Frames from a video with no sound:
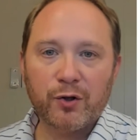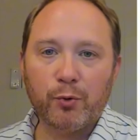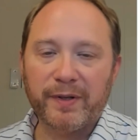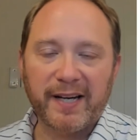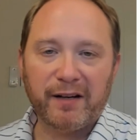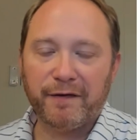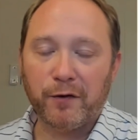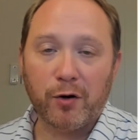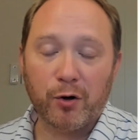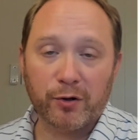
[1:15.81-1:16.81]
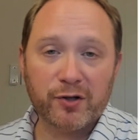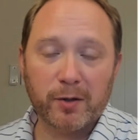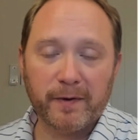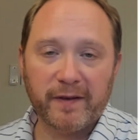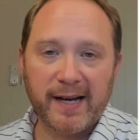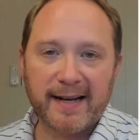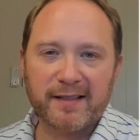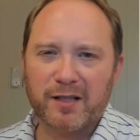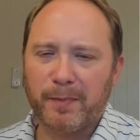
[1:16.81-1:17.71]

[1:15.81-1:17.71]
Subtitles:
You retain full ownership of the assets,